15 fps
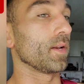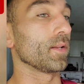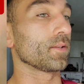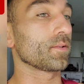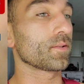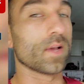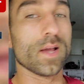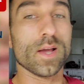
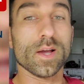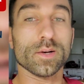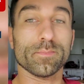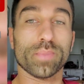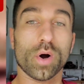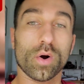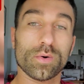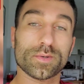it's
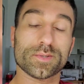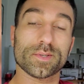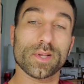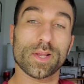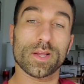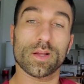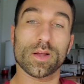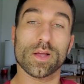
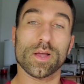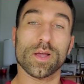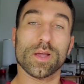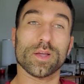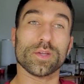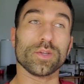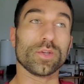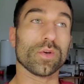posting
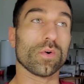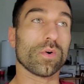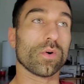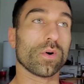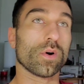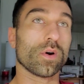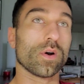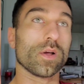
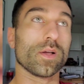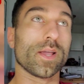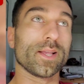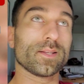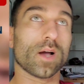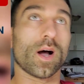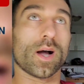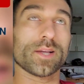your
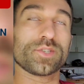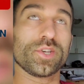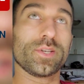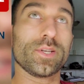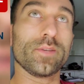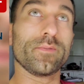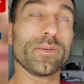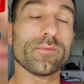
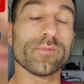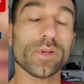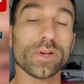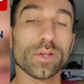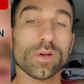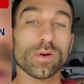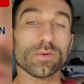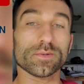IGTV
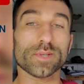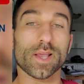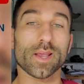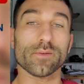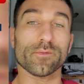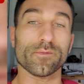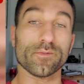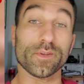videos
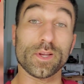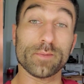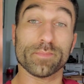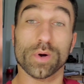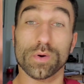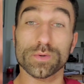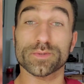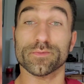and feed
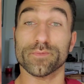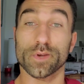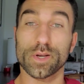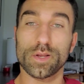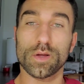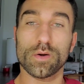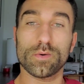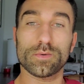post
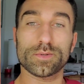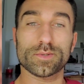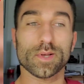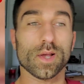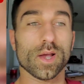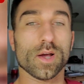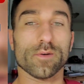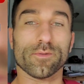videos
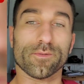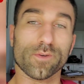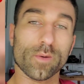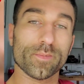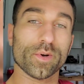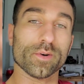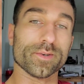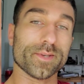
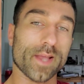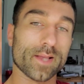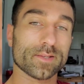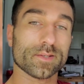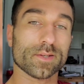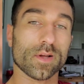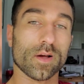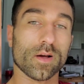from your
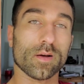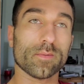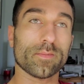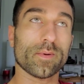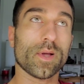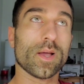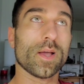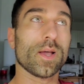desktop.
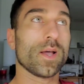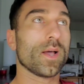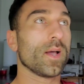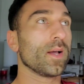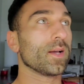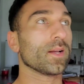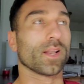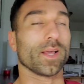
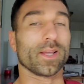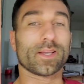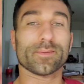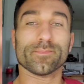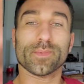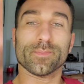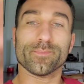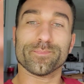Like,
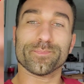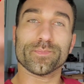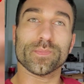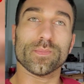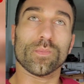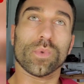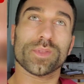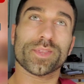
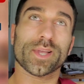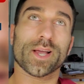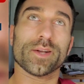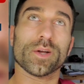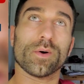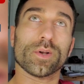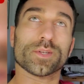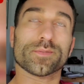one thing I
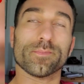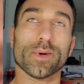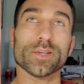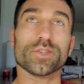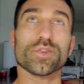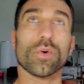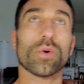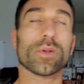noticed with my
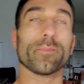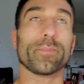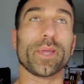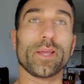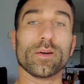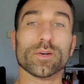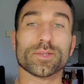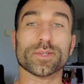Jordan
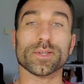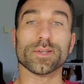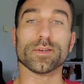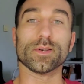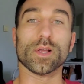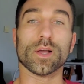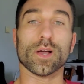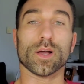
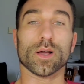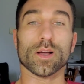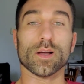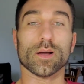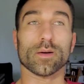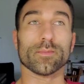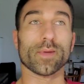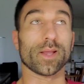Peterson
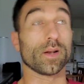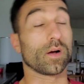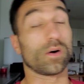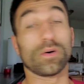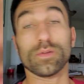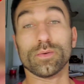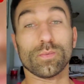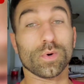and
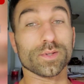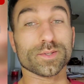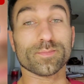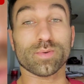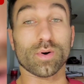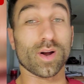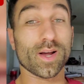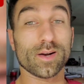all the ones
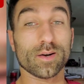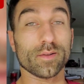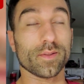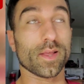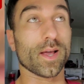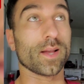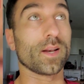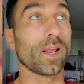prior to
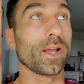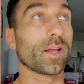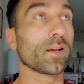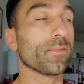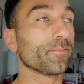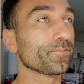that, like,